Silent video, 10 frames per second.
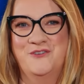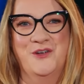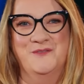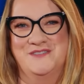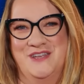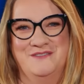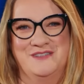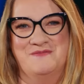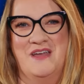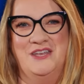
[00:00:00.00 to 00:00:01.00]
room
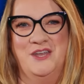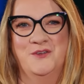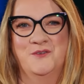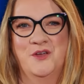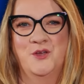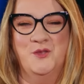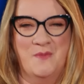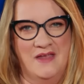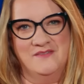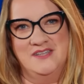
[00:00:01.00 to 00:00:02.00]
service menu. You
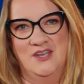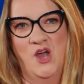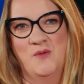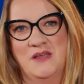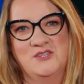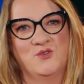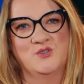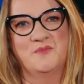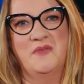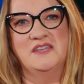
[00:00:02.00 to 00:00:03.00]
might have seen it on my
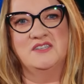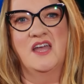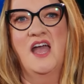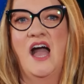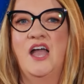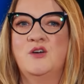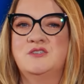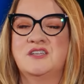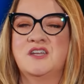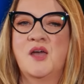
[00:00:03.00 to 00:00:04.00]
social media. I
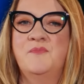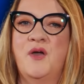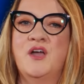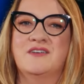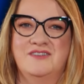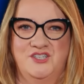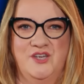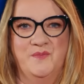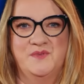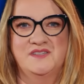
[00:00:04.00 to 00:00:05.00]
ordered burger and
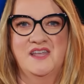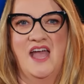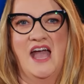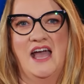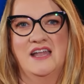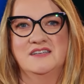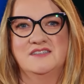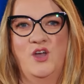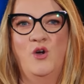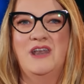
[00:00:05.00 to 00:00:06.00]
chips and
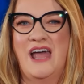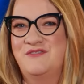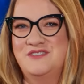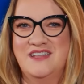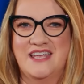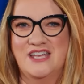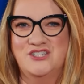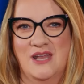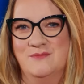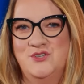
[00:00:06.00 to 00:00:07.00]
they all laughed in the
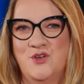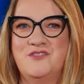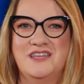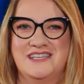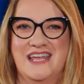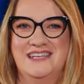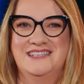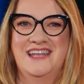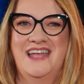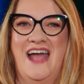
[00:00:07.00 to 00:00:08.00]
kitchen, I'm sure they did.
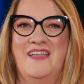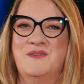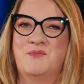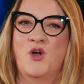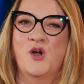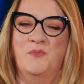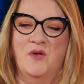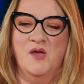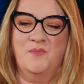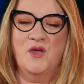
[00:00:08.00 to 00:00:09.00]
And they brought up
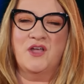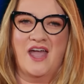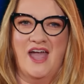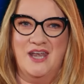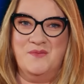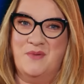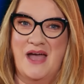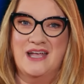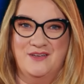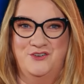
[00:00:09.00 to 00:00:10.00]
a burger and a
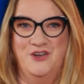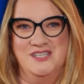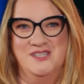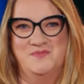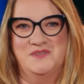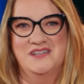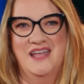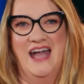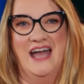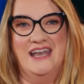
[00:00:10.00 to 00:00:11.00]
bag of crisps.
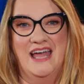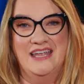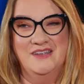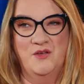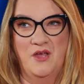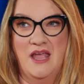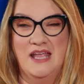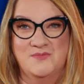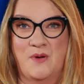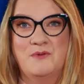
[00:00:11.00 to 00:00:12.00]
And I,
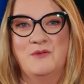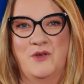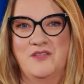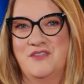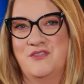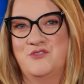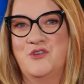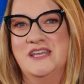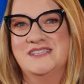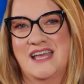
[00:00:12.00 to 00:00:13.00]
it's probably one of the
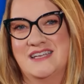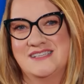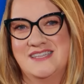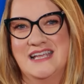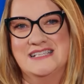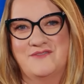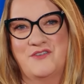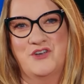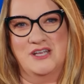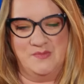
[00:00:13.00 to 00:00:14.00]
three saddest things I've
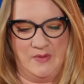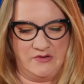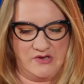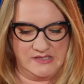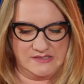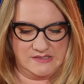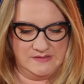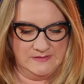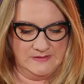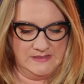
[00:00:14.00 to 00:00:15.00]
ever experienced.
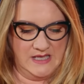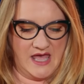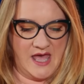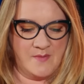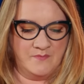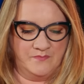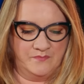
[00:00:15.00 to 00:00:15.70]
Um,